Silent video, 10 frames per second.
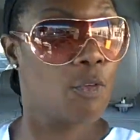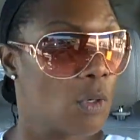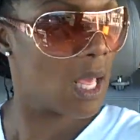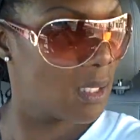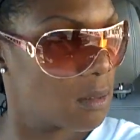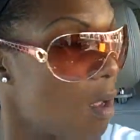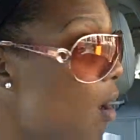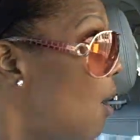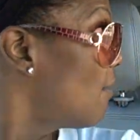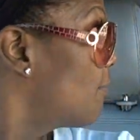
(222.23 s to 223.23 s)
the $4
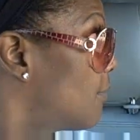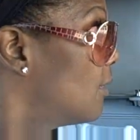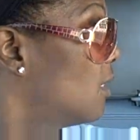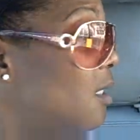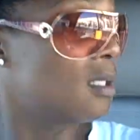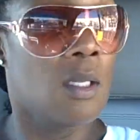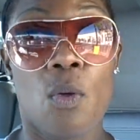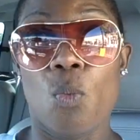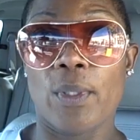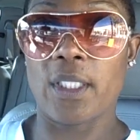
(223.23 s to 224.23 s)
off
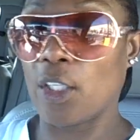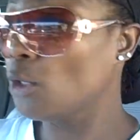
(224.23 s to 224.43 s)
with the